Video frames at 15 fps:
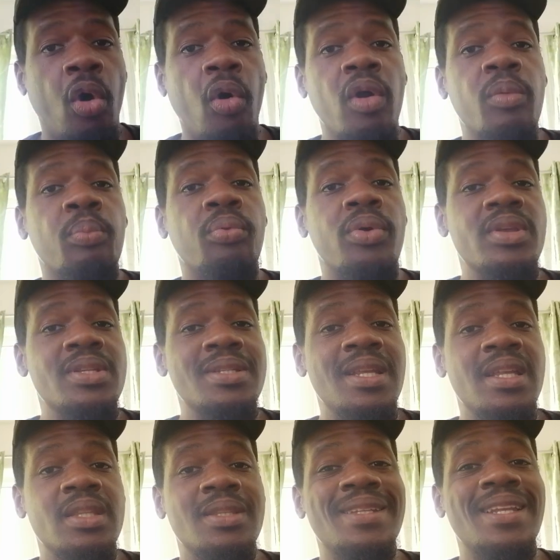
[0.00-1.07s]
the current
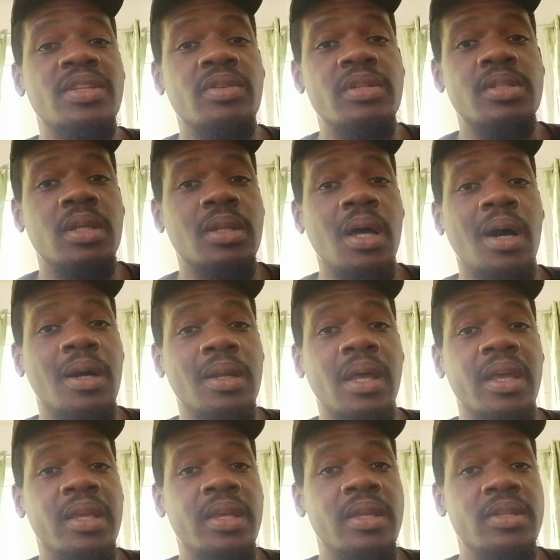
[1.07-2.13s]
president, let us not act
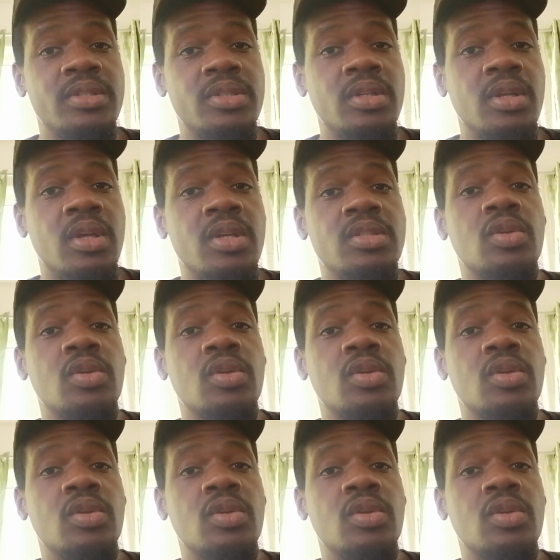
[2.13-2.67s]
like kids.